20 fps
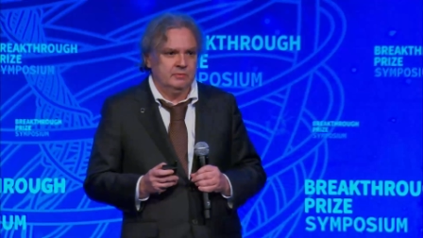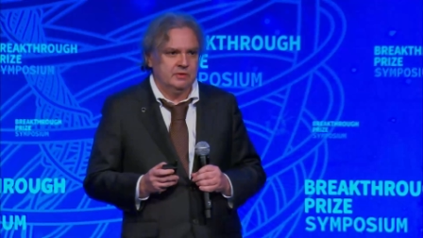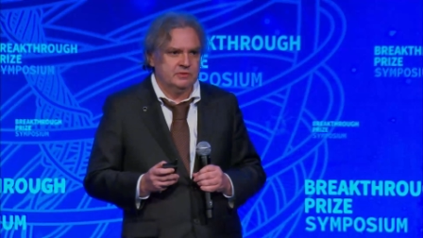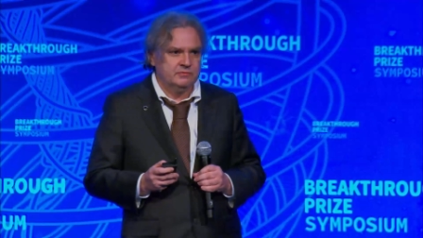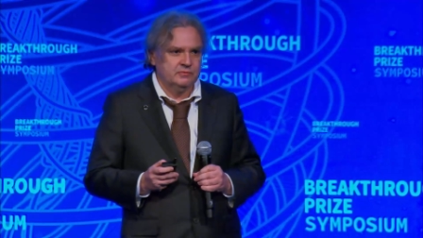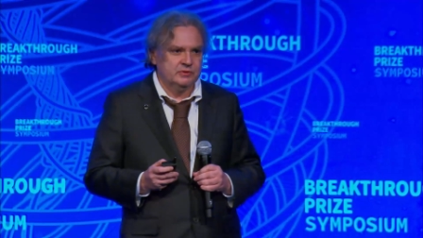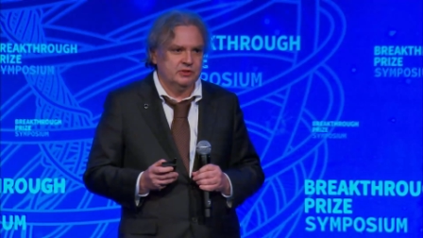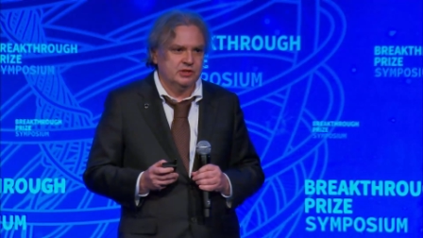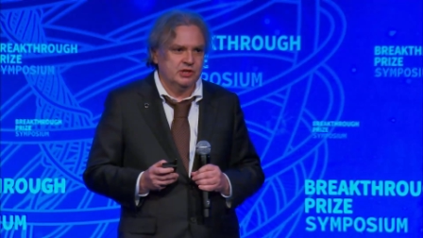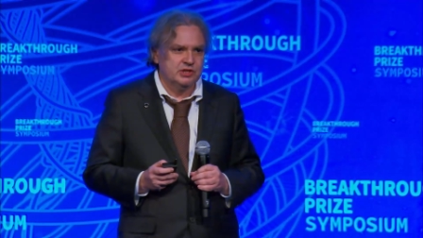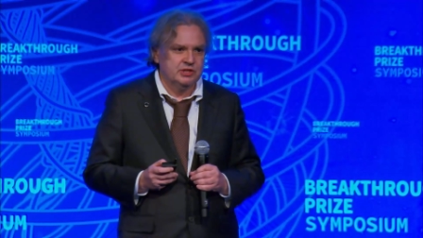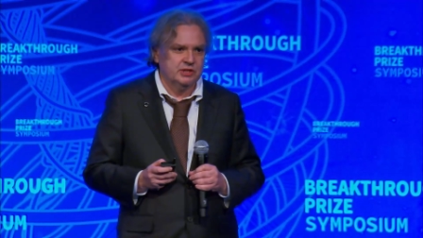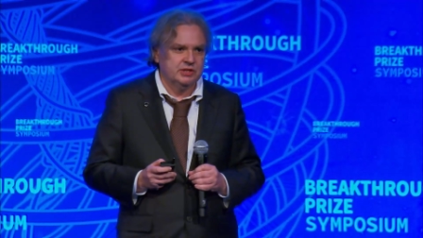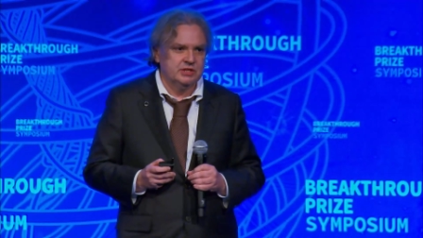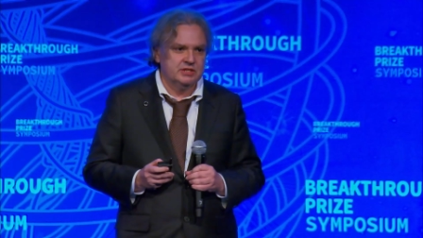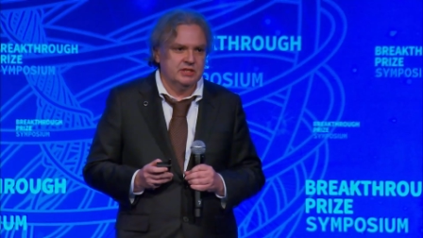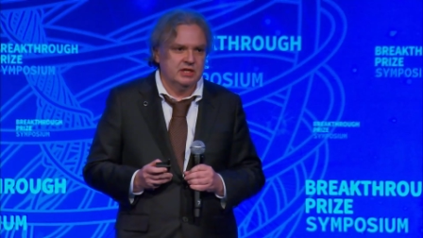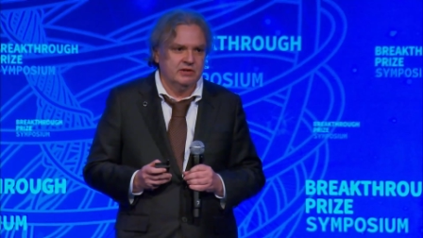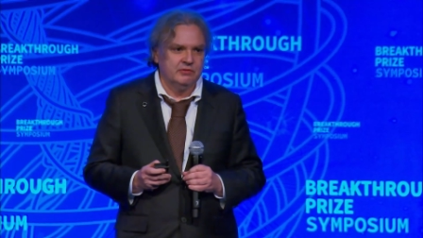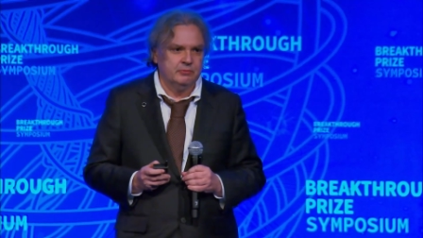this was originally
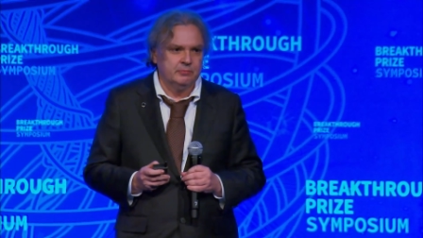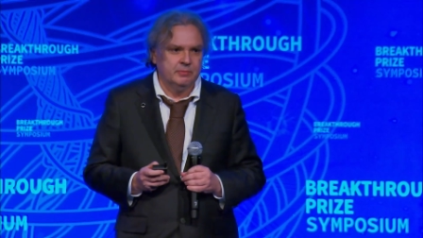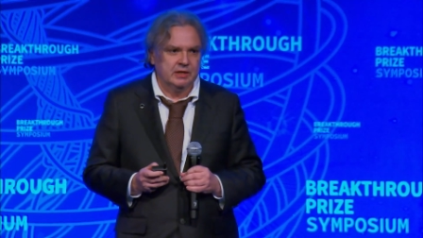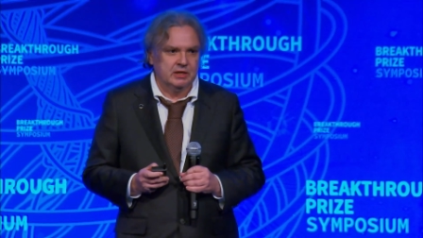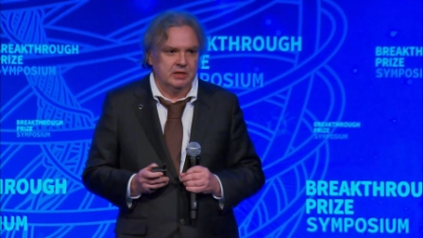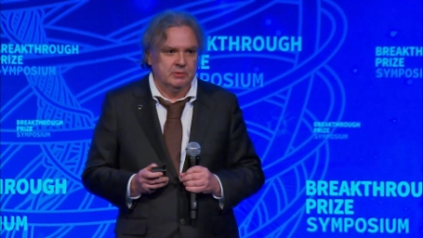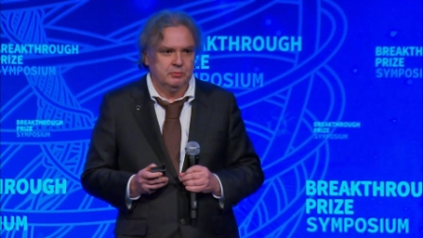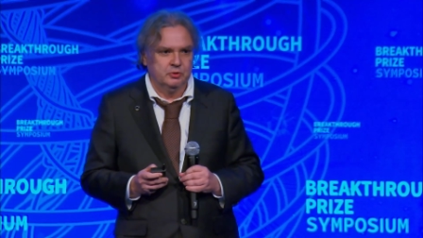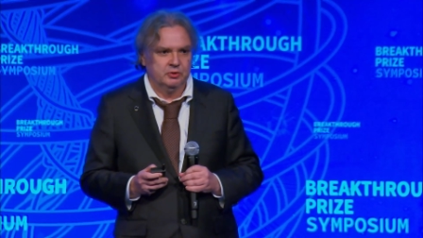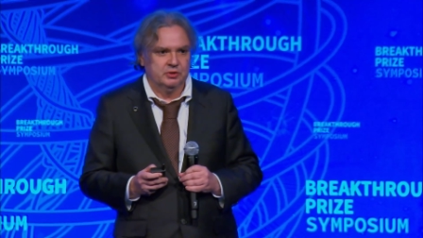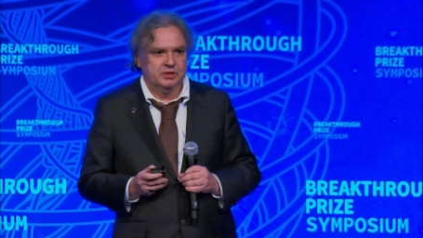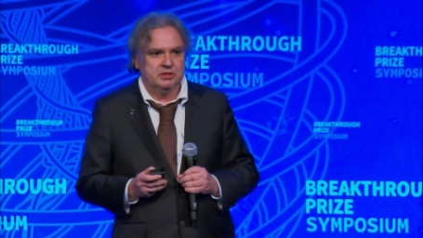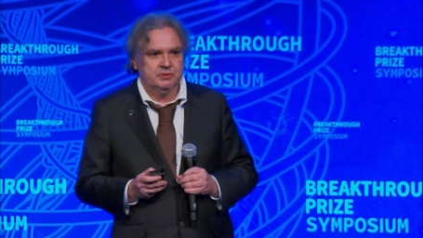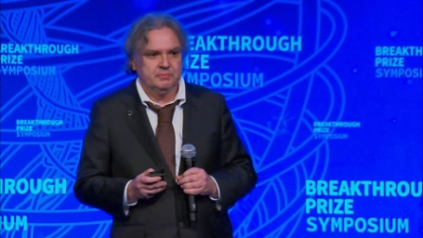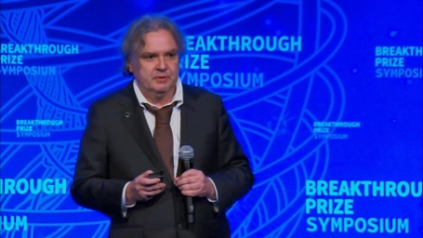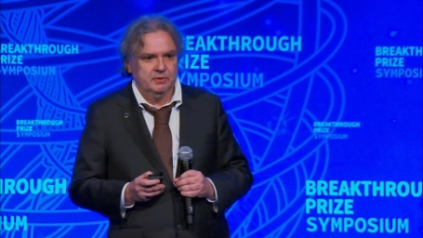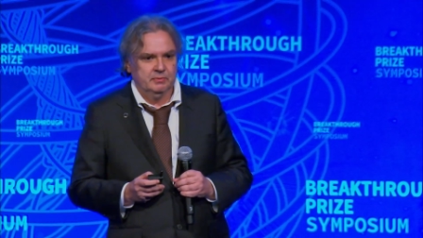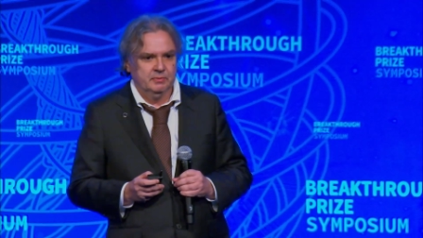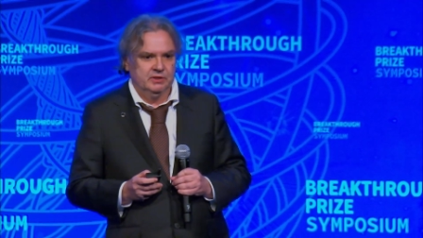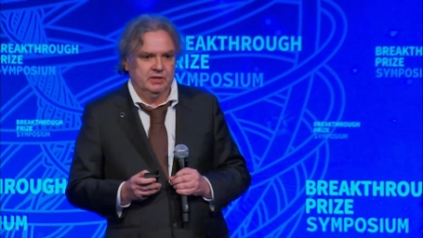discovered by computer
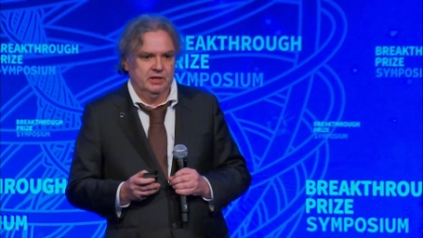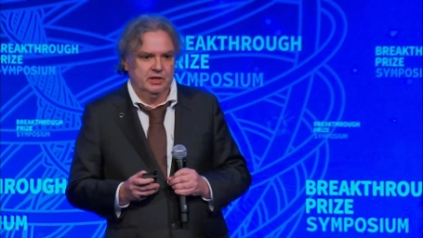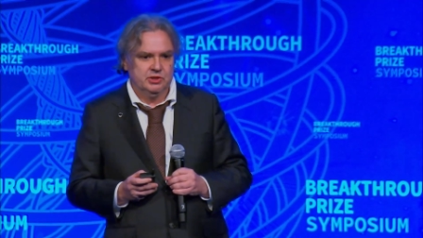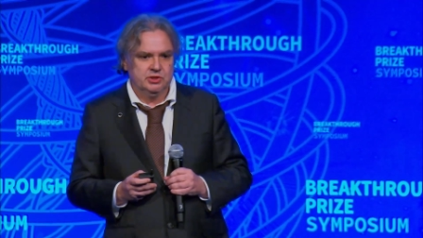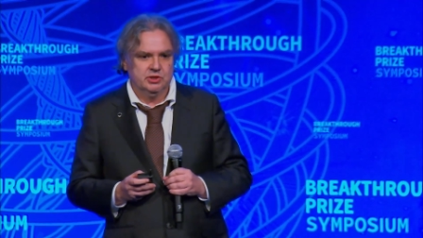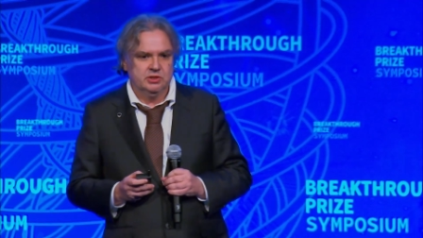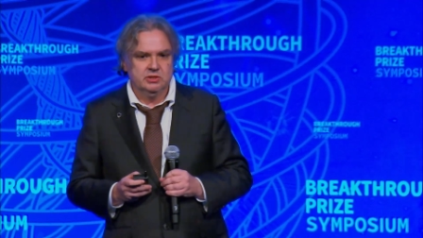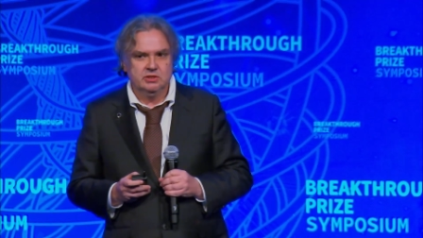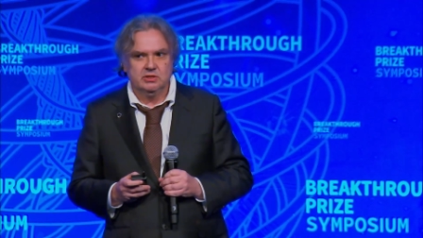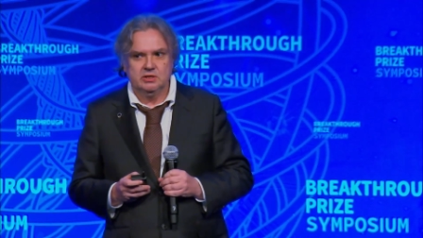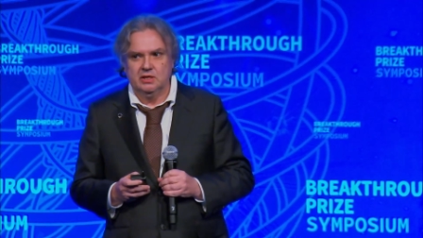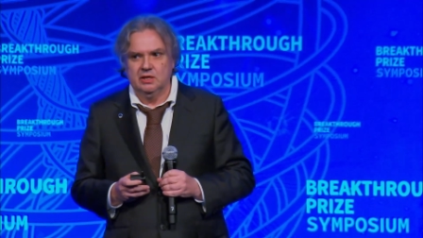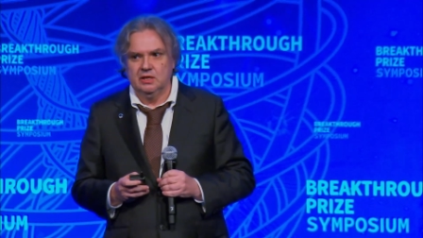experimentations.